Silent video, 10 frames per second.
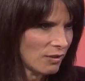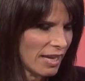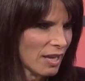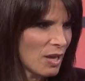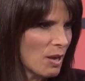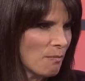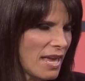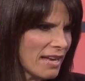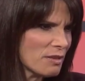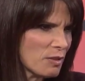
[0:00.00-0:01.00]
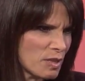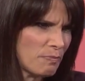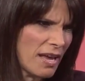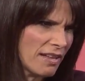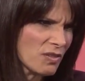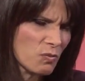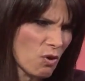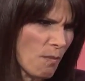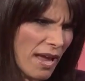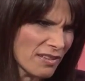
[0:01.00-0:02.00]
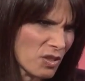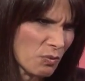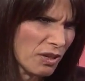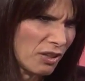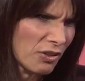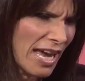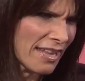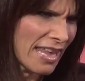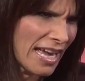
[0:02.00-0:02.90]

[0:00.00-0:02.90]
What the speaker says: like make a suspense romance thriller out of the